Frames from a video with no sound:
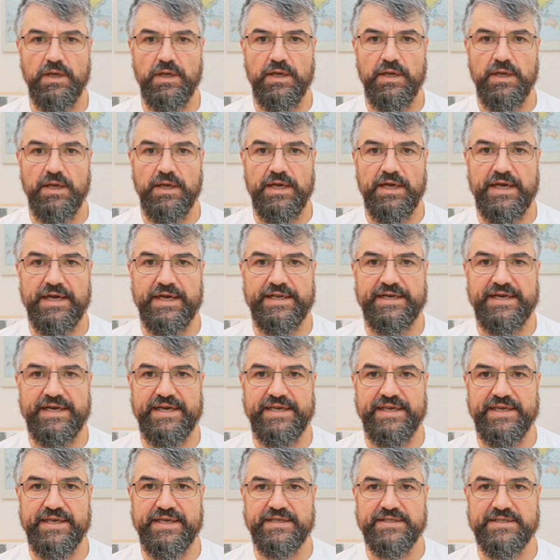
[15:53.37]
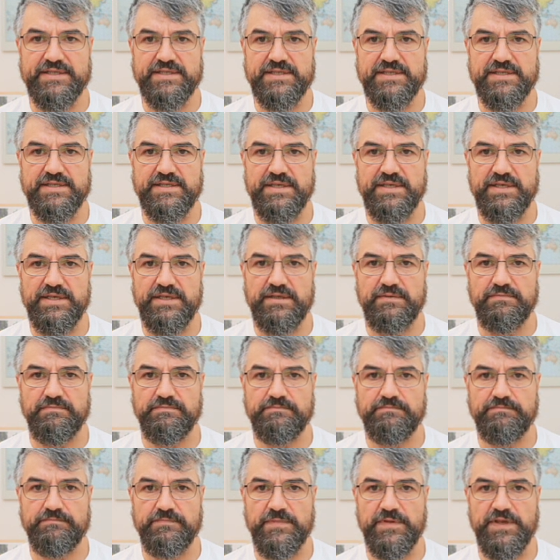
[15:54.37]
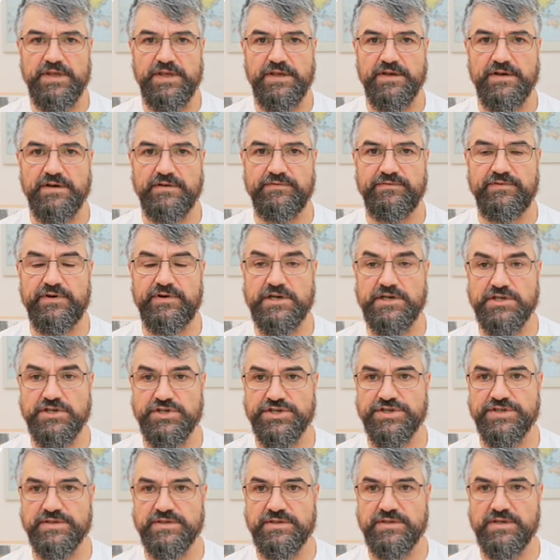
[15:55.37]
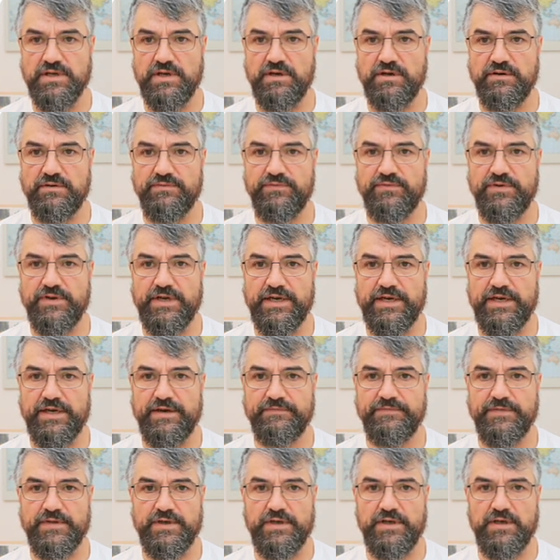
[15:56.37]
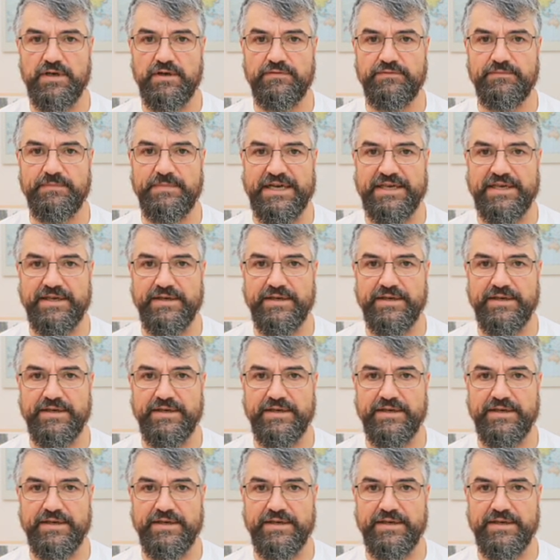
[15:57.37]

and I can see here versions of my